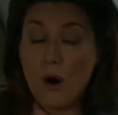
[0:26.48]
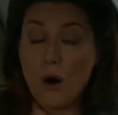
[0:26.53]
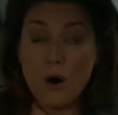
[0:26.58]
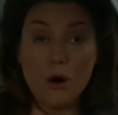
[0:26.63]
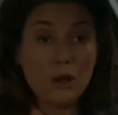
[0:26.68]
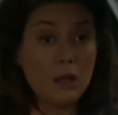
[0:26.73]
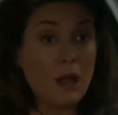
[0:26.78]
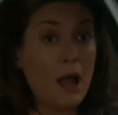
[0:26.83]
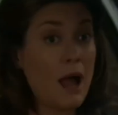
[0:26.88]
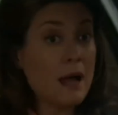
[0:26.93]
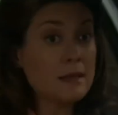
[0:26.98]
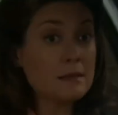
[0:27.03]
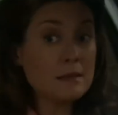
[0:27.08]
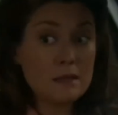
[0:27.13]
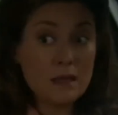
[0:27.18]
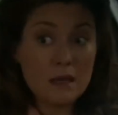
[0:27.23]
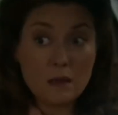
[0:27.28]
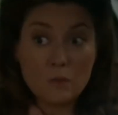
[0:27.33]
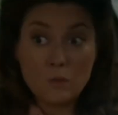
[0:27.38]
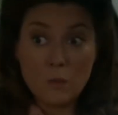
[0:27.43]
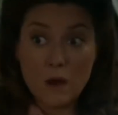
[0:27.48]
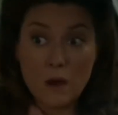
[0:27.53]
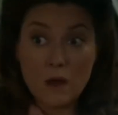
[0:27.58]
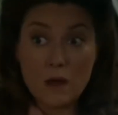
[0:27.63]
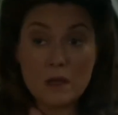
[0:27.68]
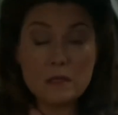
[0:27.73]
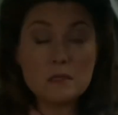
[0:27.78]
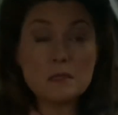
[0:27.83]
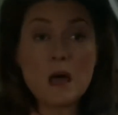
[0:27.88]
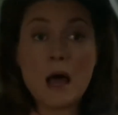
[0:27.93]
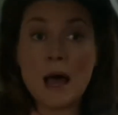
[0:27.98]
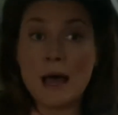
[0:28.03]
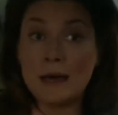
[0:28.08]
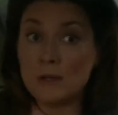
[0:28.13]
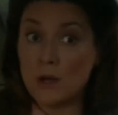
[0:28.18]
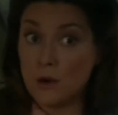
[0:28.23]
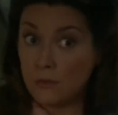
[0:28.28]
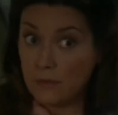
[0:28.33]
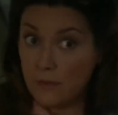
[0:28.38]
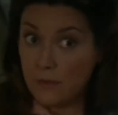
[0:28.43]
All I said was, I
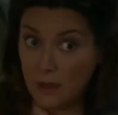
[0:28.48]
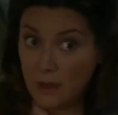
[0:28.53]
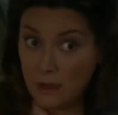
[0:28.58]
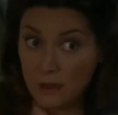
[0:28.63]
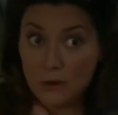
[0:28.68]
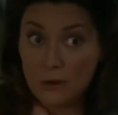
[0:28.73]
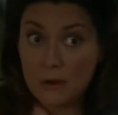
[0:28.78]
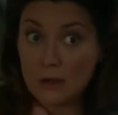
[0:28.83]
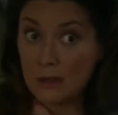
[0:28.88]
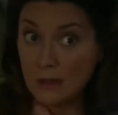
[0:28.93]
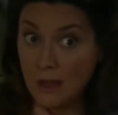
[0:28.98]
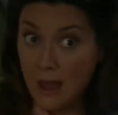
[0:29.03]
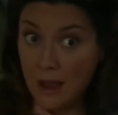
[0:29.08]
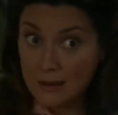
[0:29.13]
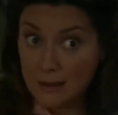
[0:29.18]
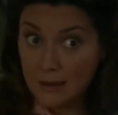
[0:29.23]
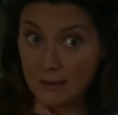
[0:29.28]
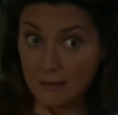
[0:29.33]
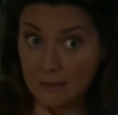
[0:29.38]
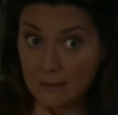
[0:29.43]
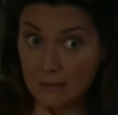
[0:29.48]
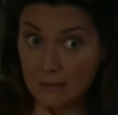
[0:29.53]
don't think you're gonna like it.